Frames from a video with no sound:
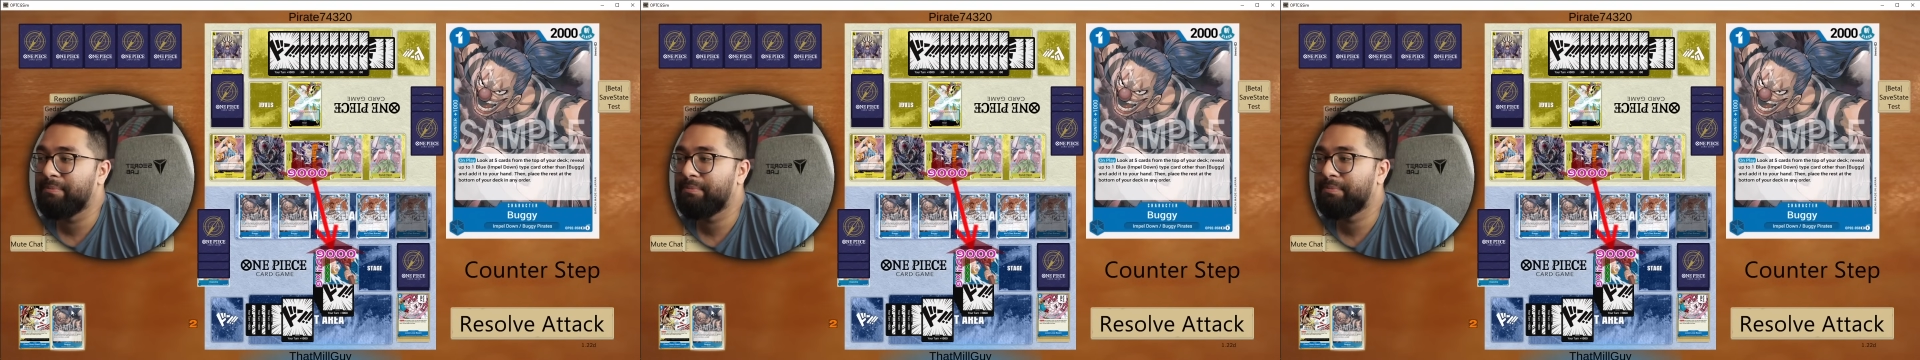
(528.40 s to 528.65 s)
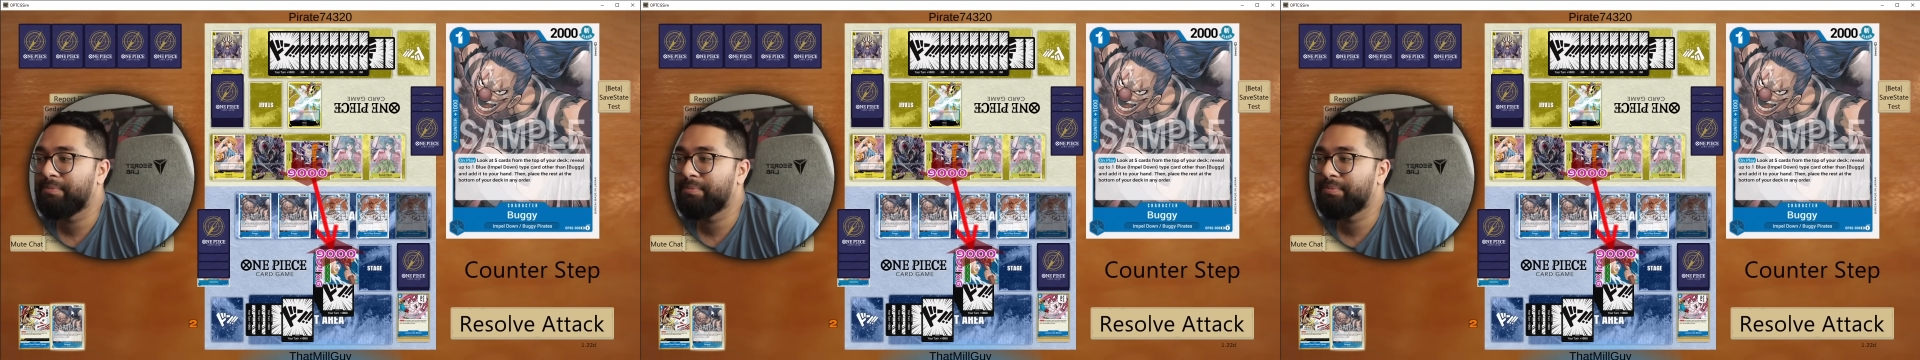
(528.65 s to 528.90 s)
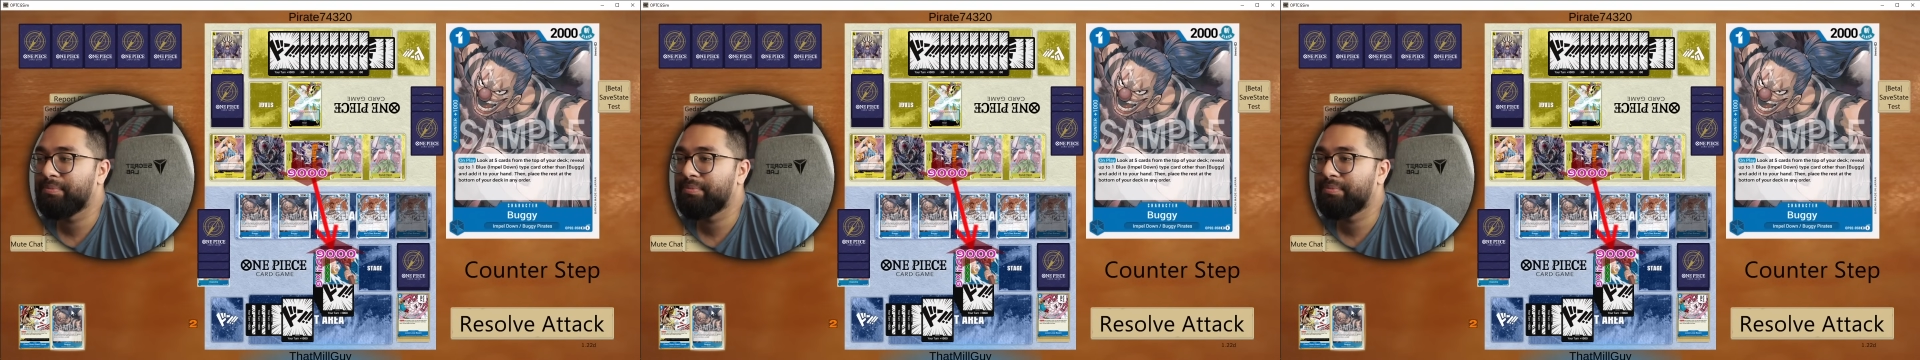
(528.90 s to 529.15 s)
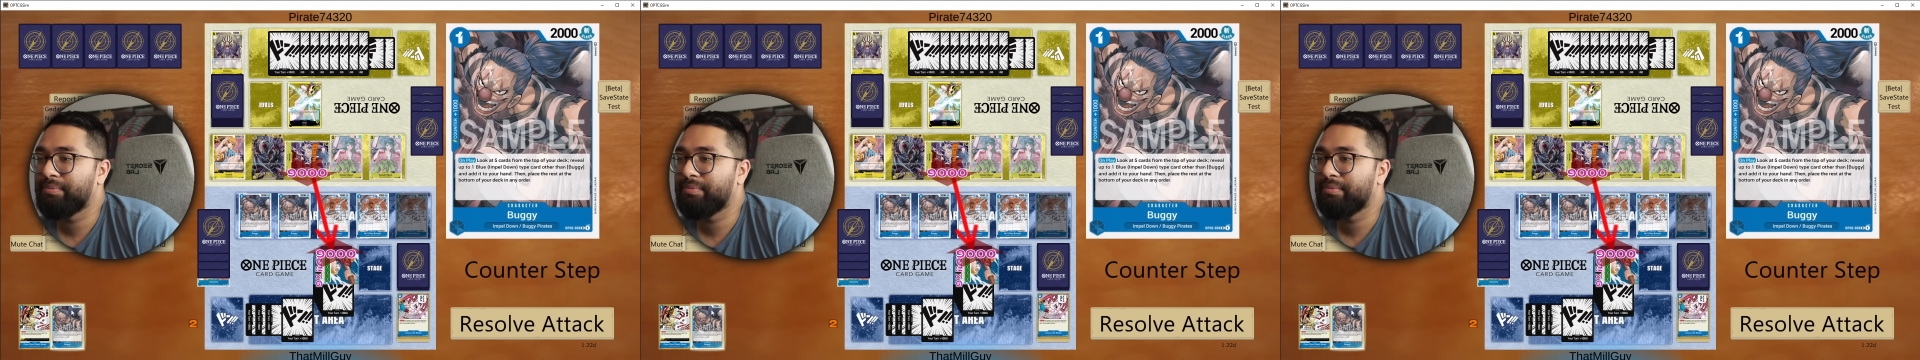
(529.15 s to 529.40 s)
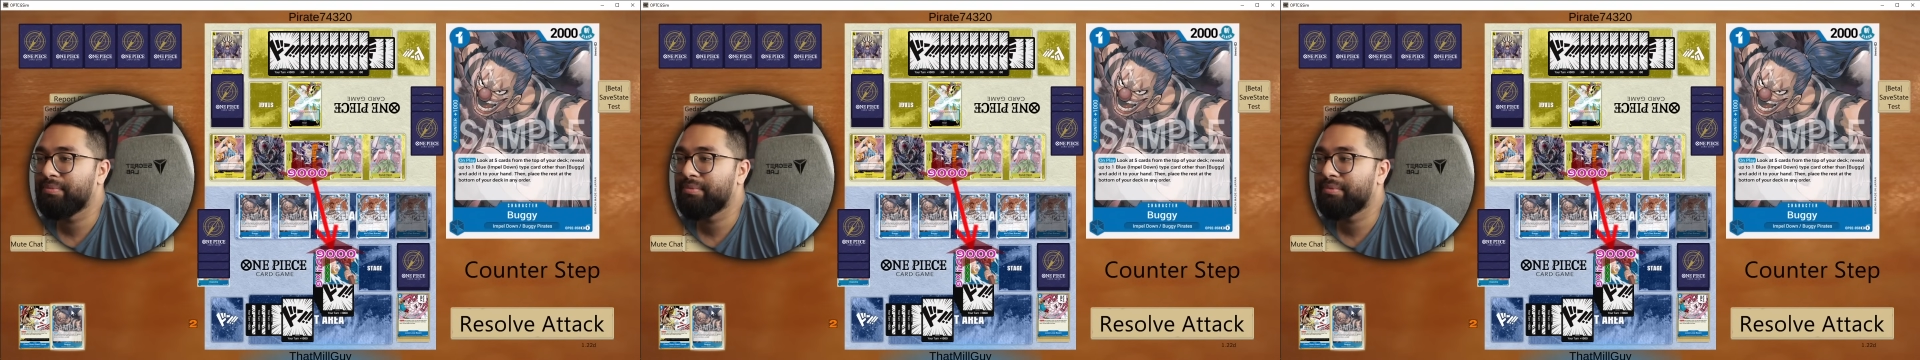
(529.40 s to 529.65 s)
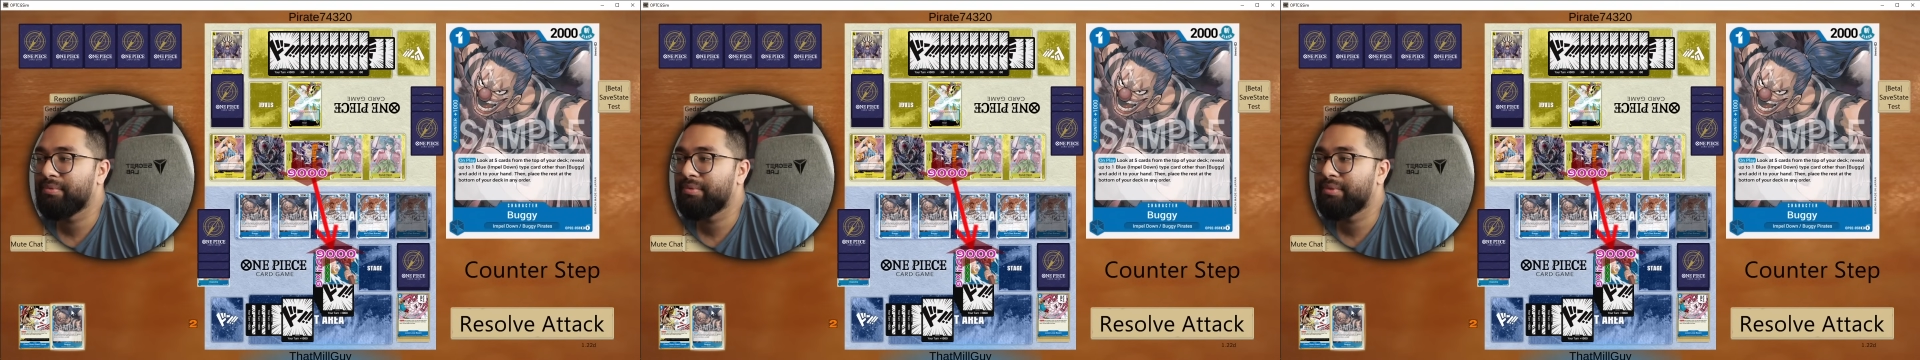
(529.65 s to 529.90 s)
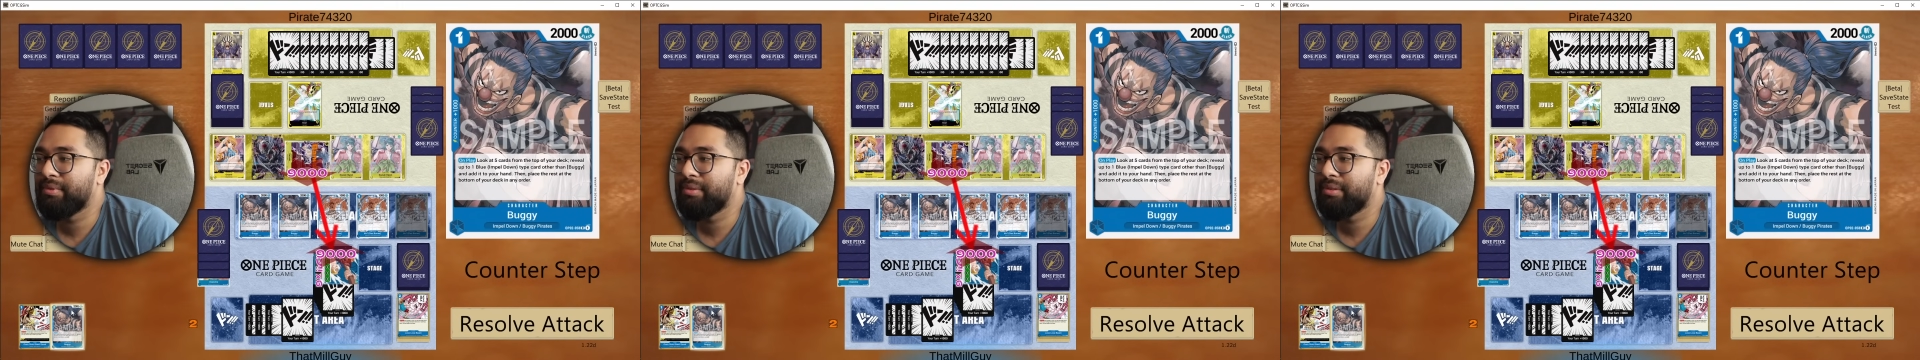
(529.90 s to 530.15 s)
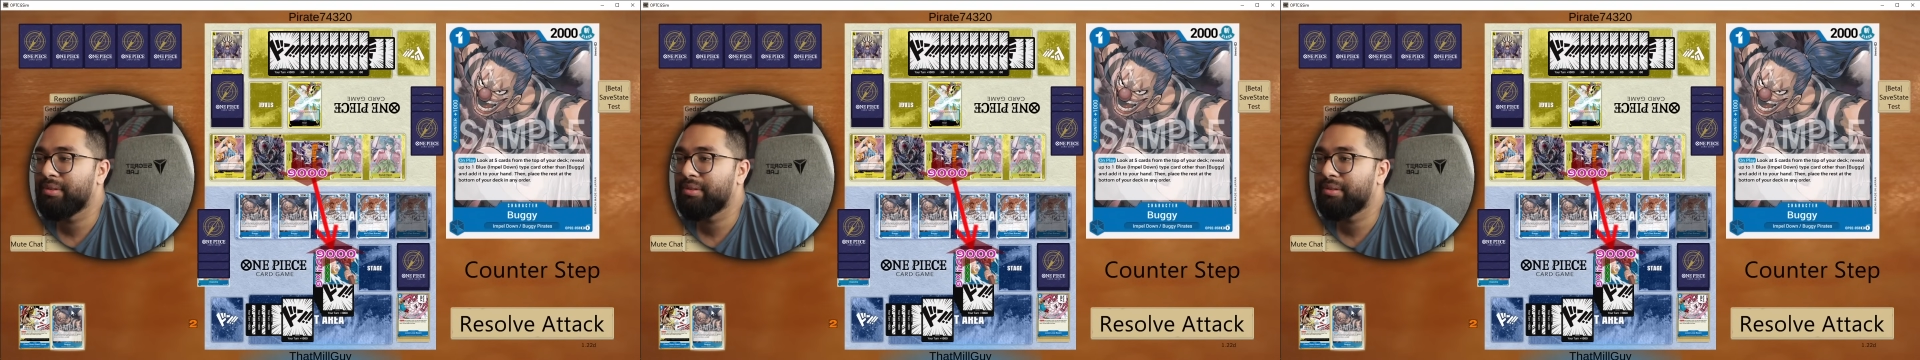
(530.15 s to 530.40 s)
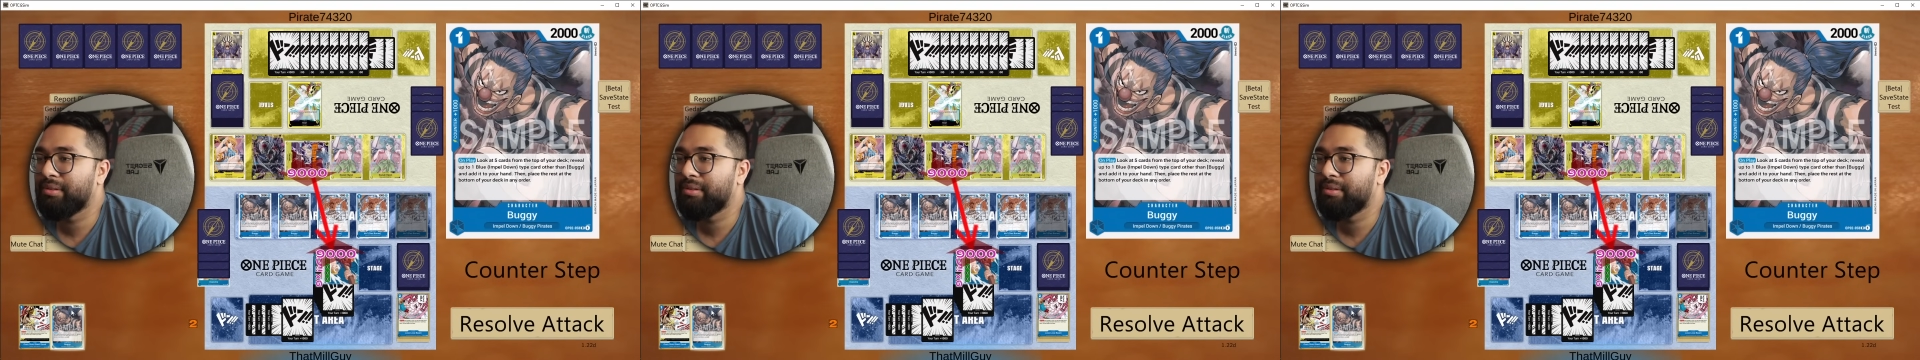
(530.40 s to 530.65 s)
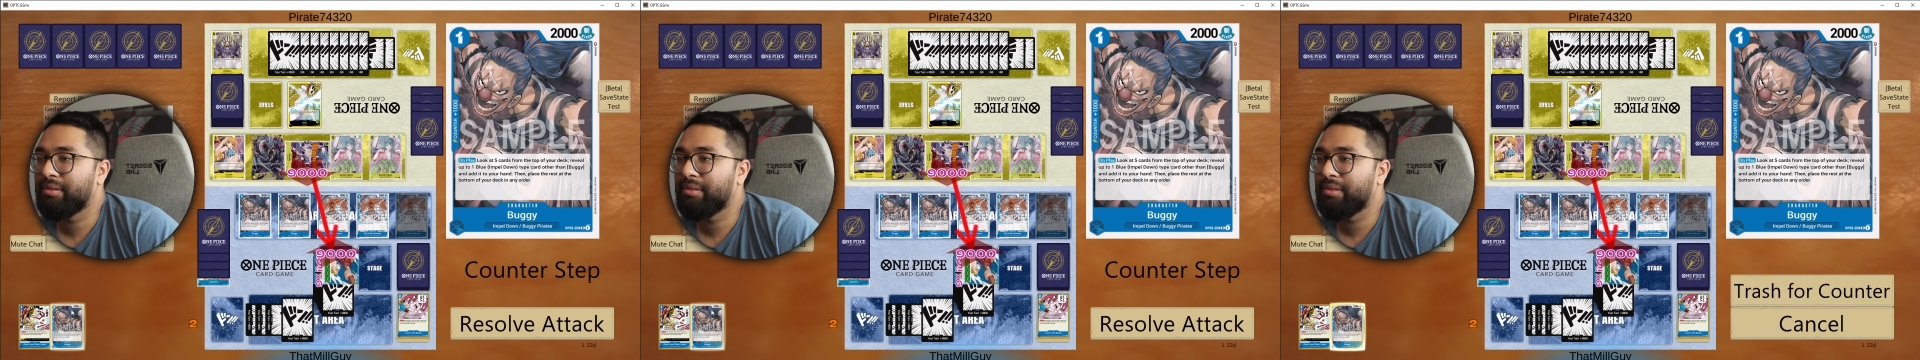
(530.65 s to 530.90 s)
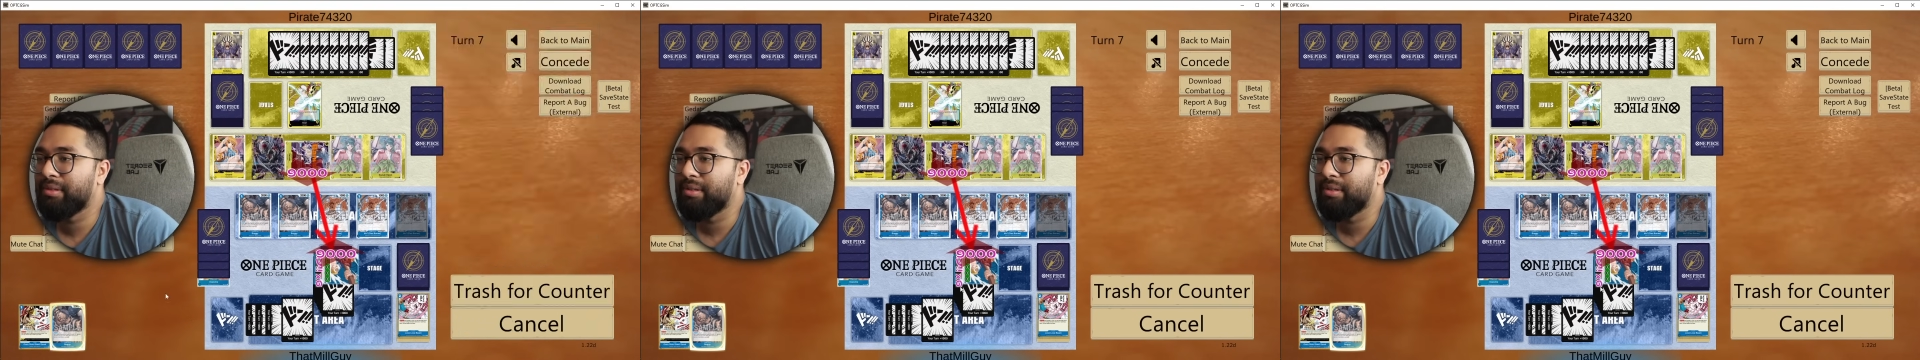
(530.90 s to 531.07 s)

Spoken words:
No one is speaking in this clip.